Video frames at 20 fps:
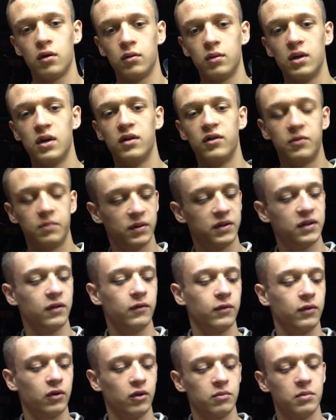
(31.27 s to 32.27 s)
You need
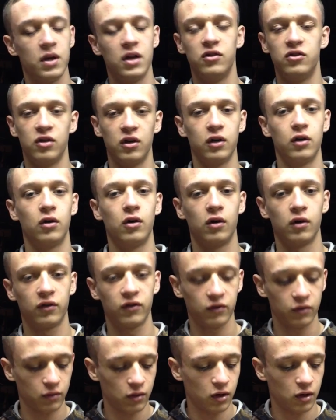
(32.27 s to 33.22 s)
specifically made jig hooks.